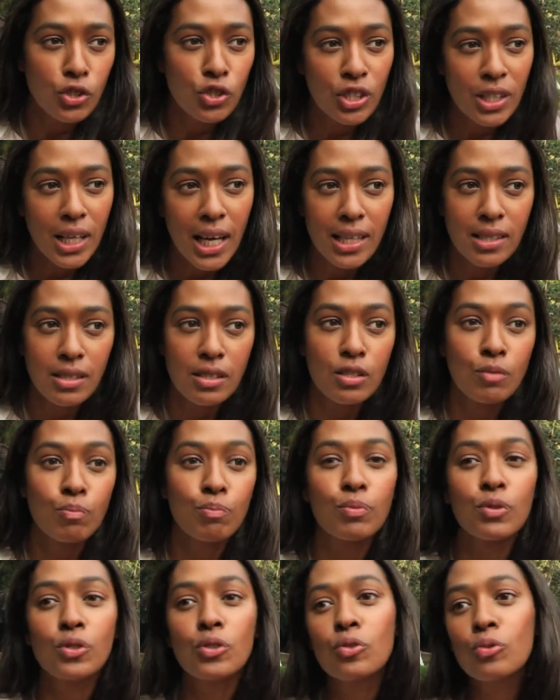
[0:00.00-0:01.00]
and she has
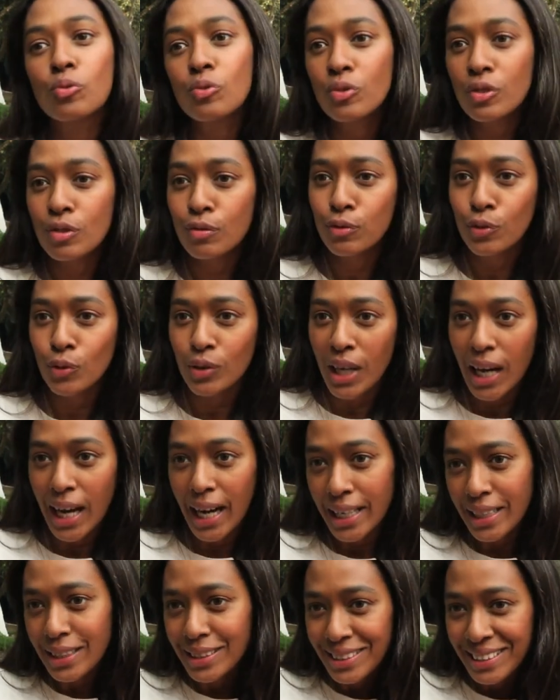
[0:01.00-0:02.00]
this beautiful
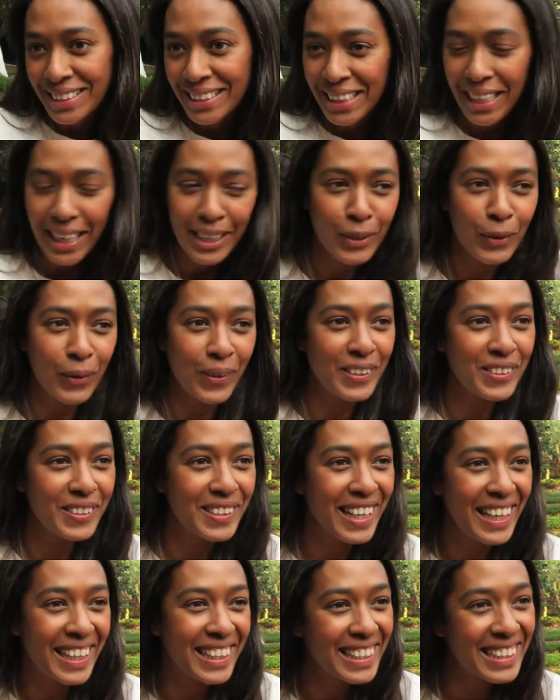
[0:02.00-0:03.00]
height. I call
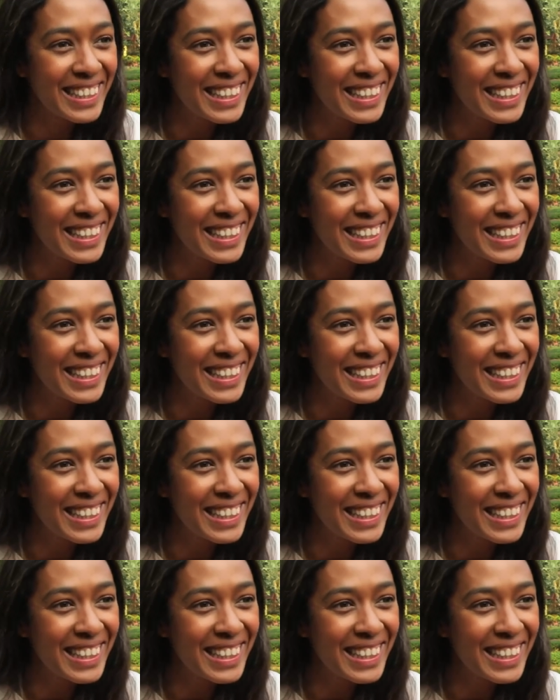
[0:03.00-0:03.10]
her like